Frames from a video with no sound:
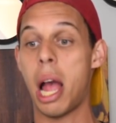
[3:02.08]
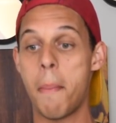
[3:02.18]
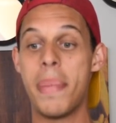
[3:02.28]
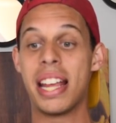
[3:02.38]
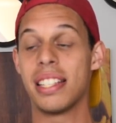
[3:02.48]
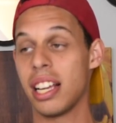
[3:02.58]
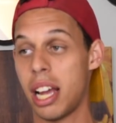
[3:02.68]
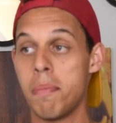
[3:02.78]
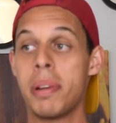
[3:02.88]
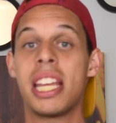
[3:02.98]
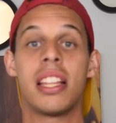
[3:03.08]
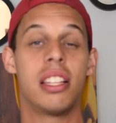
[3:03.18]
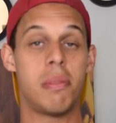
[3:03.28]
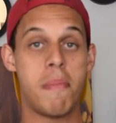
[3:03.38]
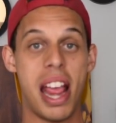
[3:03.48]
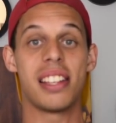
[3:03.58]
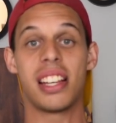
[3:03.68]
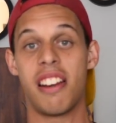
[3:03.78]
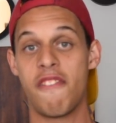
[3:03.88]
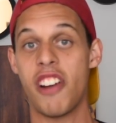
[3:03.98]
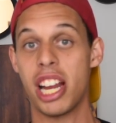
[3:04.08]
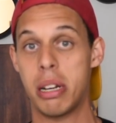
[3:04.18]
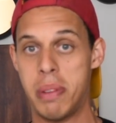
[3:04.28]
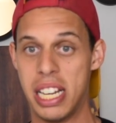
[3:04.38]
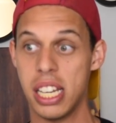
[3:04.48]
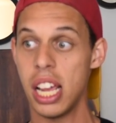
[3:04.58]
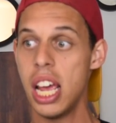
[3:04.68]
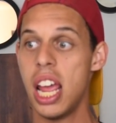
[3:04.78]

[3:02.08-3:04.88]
amazing company and this amazing environment.